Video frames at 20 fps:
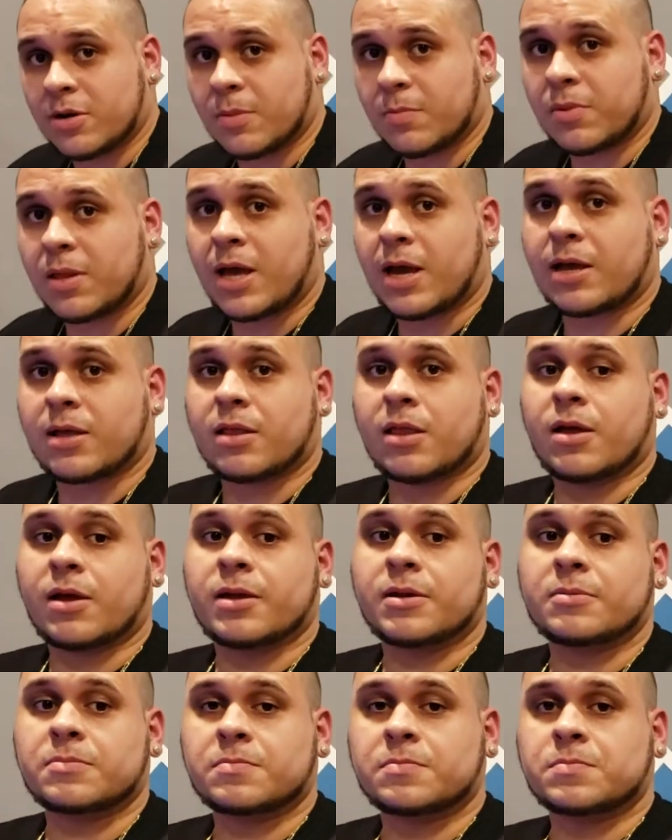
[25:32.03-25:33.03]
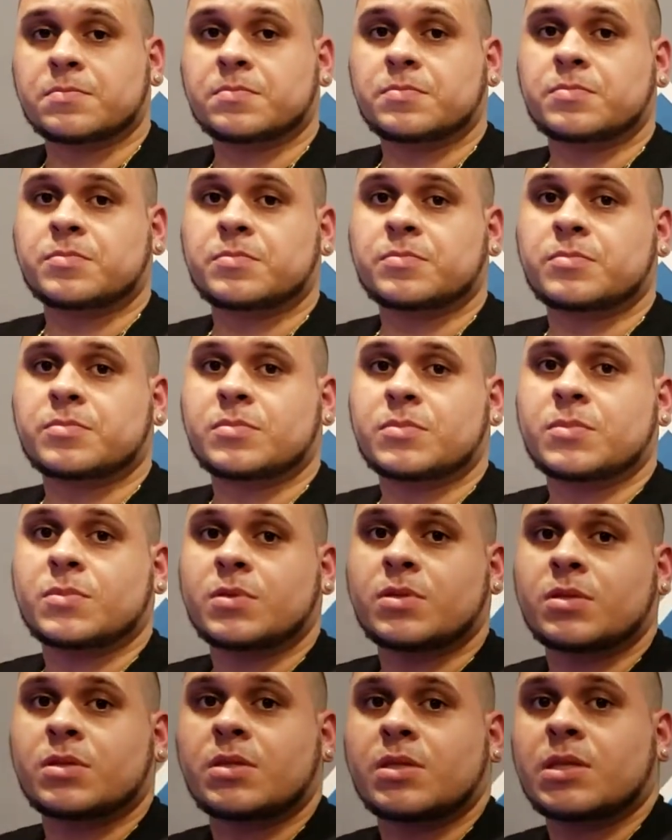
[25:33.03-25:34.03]
the black light.
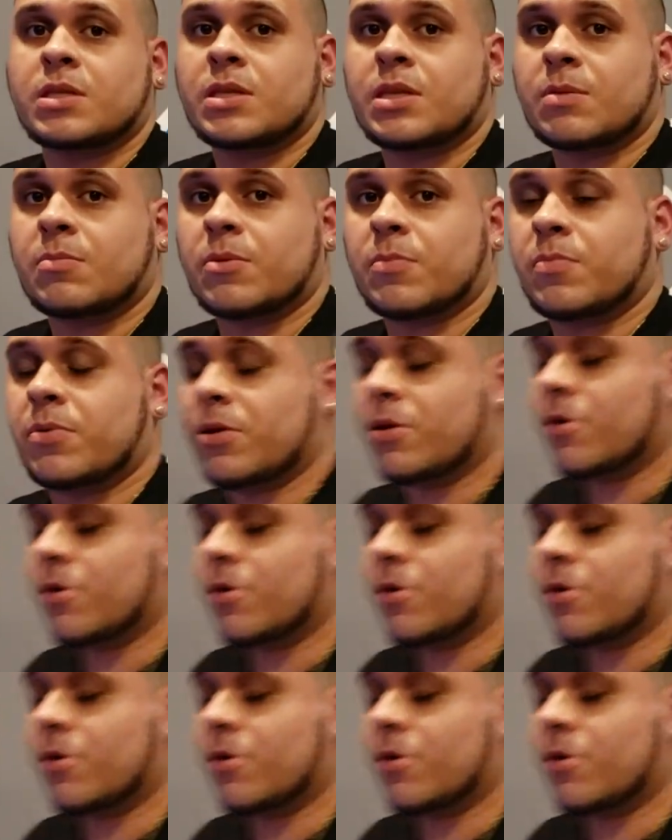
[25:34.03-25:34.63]
I'm gonna put